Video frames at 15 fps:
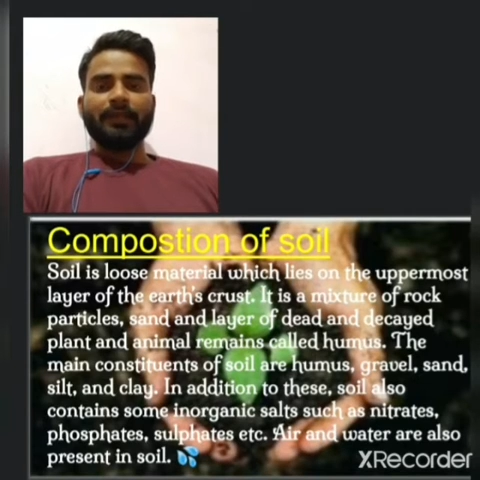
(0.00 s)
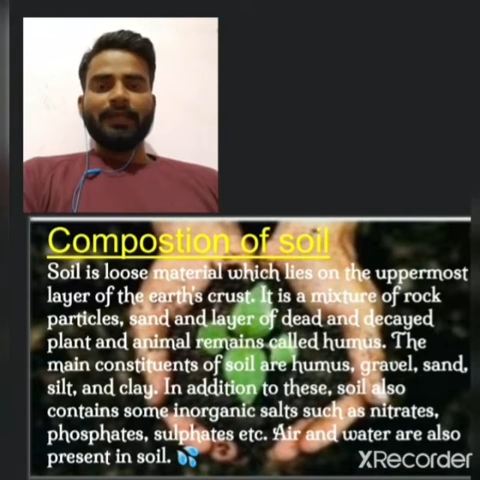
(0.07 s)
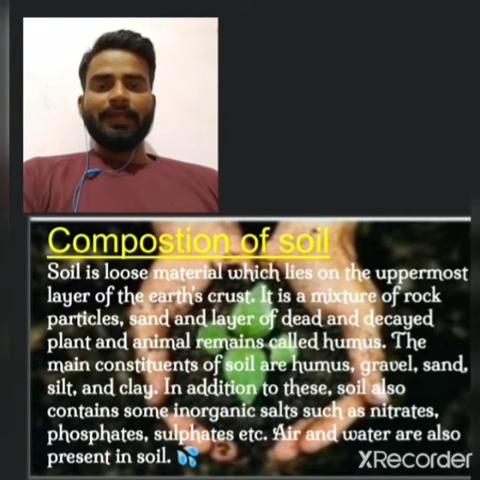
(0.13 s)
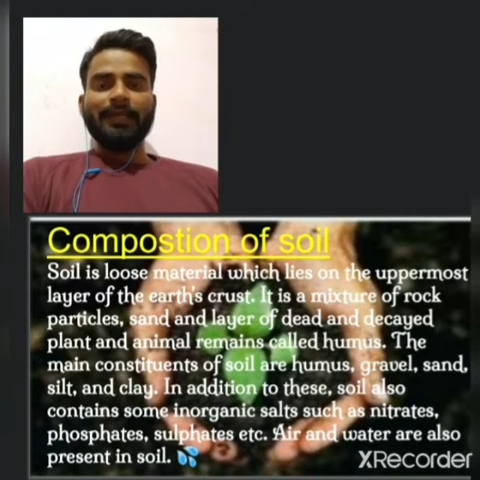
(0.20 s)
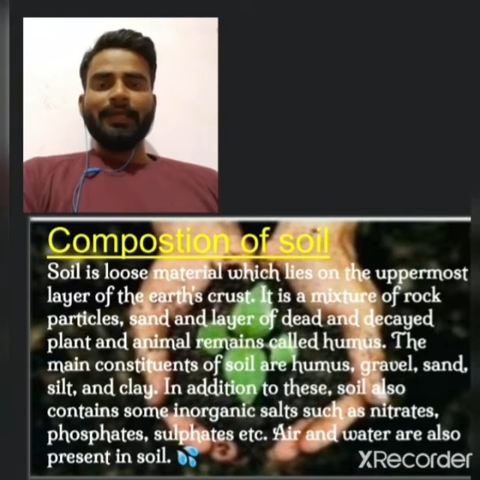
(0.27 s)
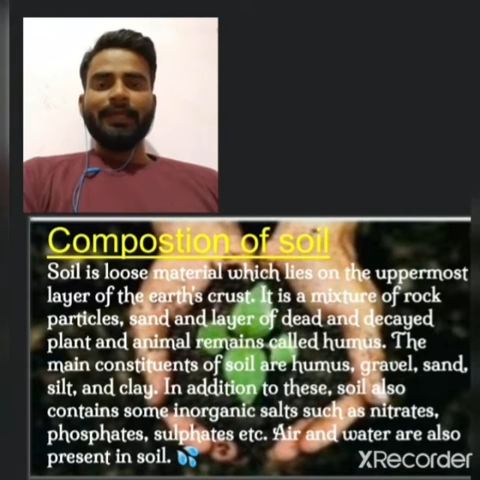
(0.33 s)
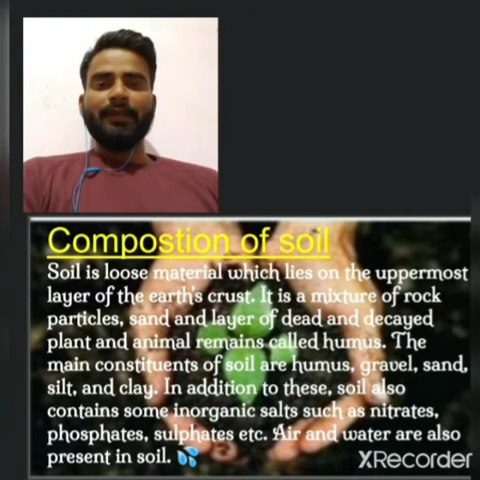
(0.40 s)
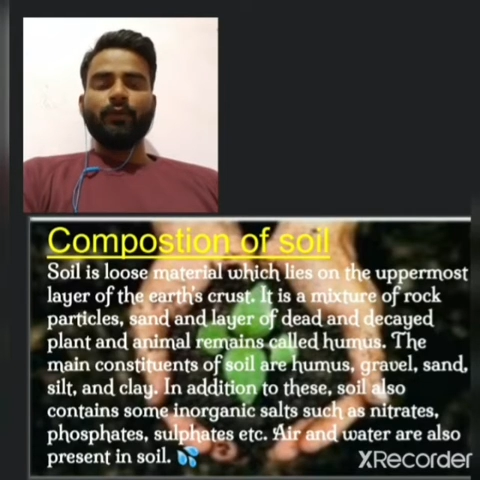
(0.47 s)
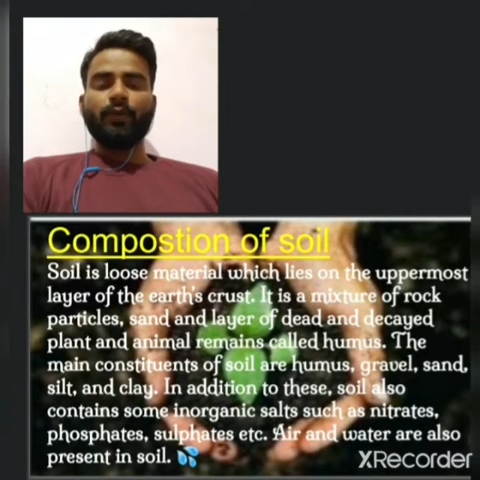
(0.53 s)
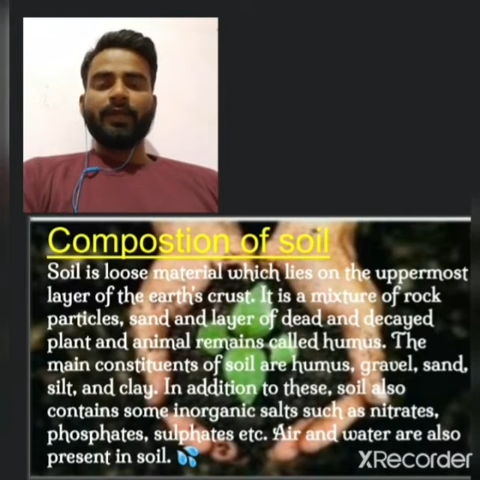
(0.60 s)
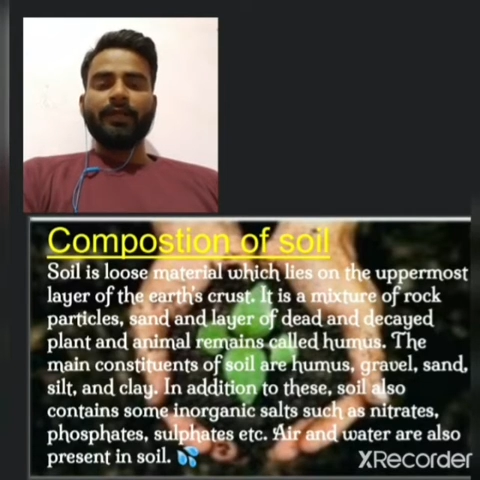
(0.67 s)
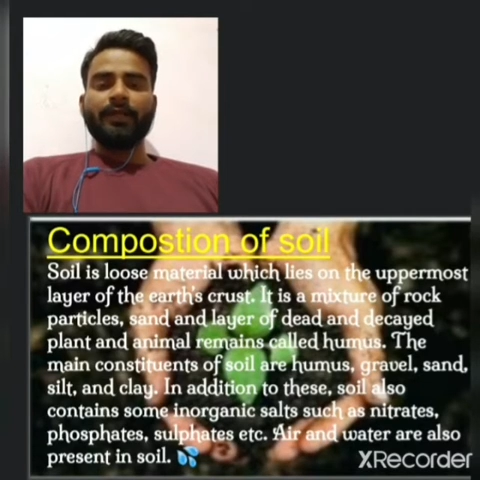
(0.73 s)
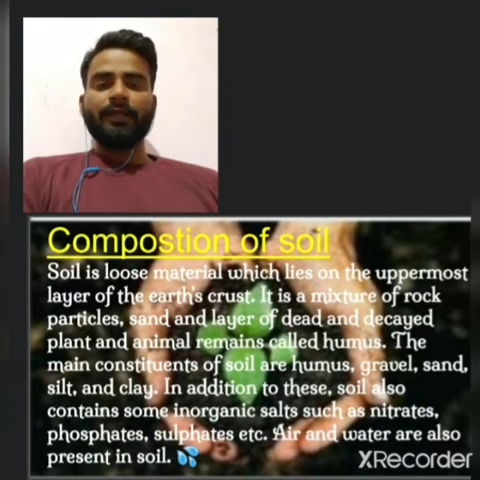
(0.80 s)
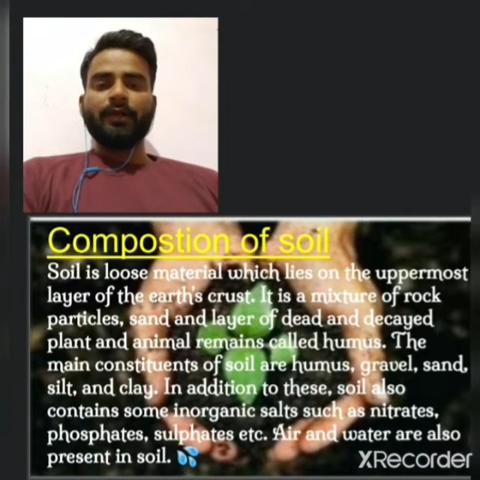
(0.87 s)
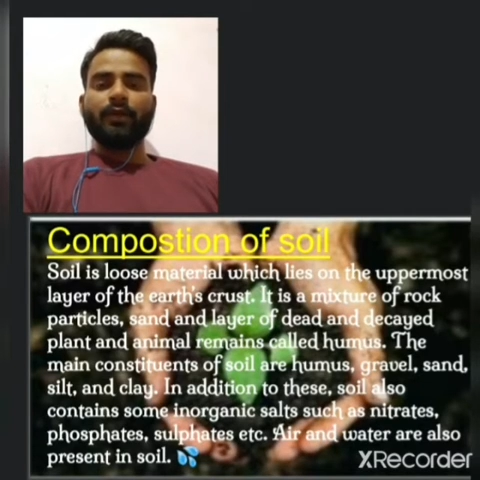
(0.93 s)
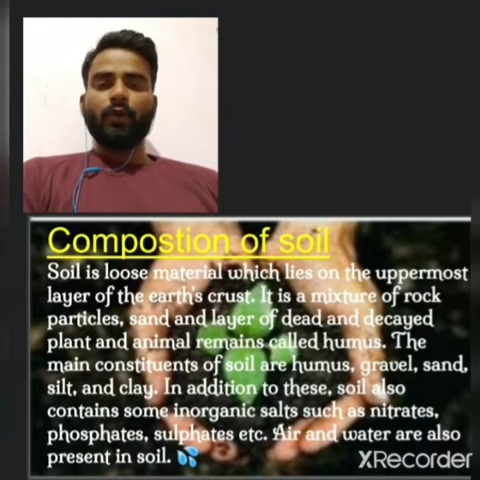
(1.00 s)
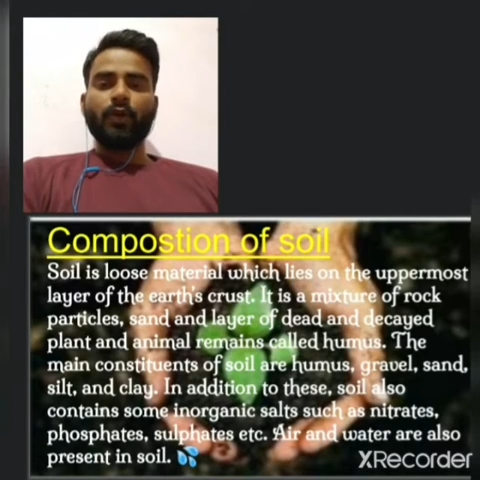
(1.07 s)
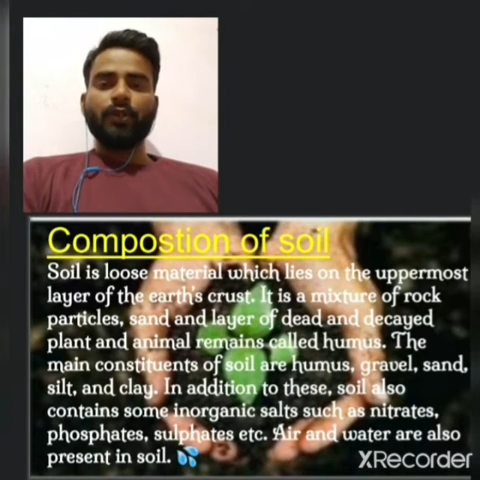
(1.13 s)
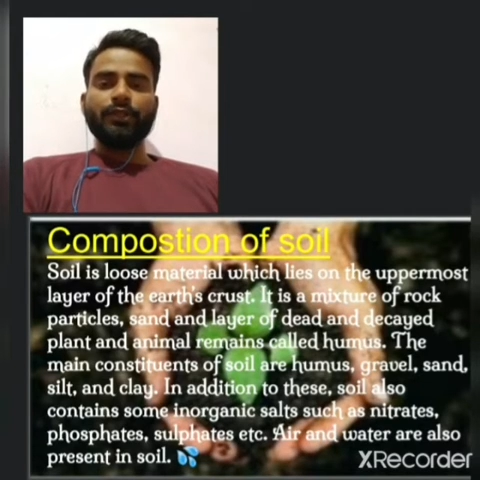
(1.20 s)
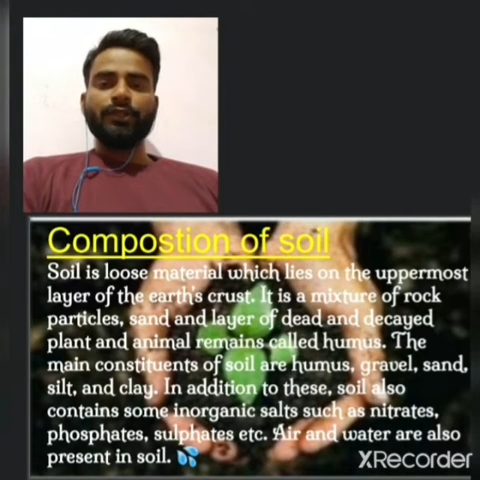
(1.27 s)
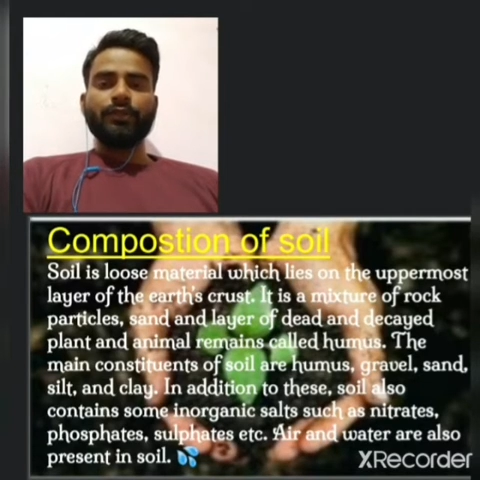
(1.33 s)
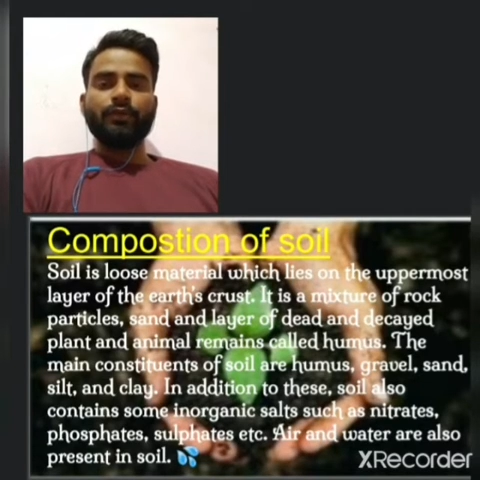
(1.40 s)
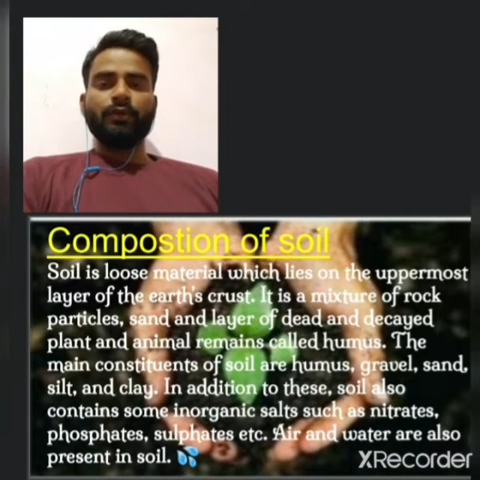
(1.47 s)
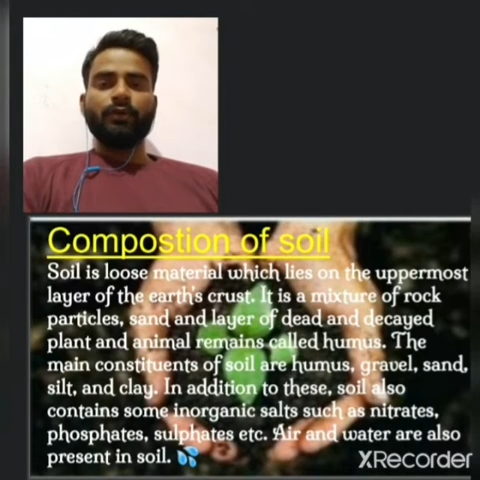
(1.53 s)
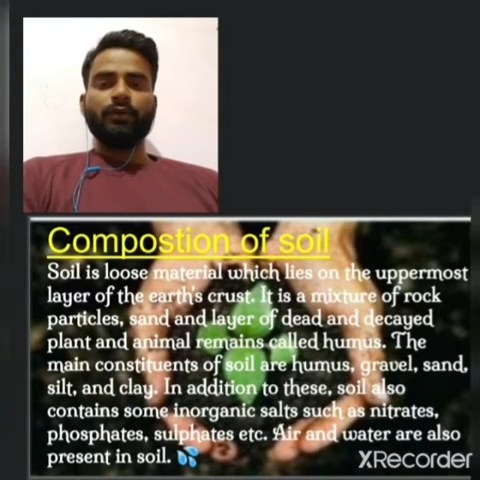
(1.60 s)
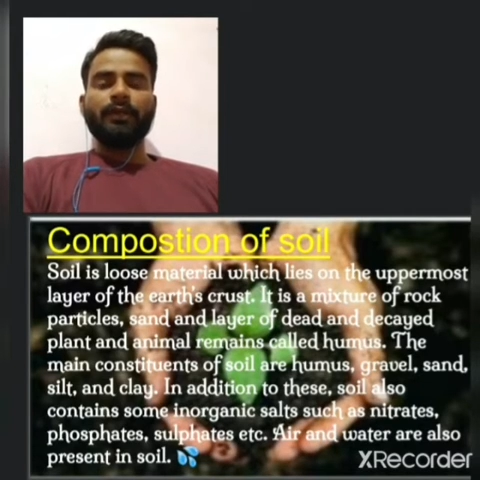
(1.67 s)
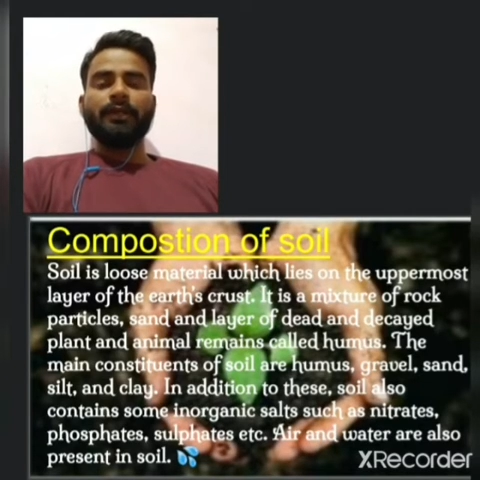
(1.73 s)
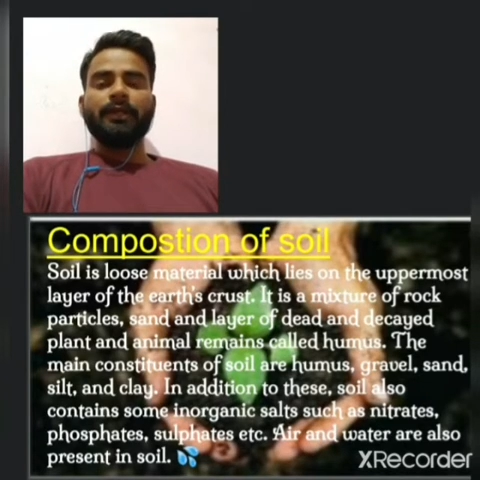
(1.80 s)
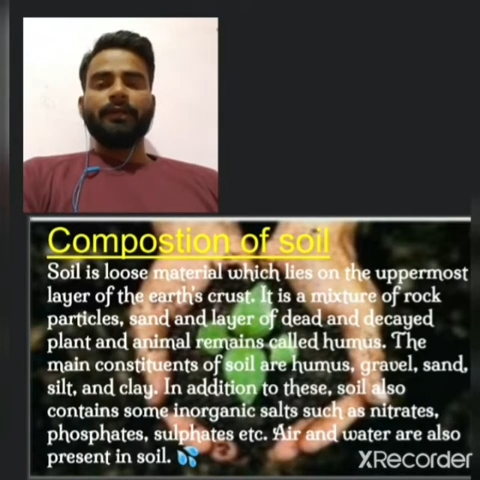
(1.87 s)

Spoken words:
Air and water are also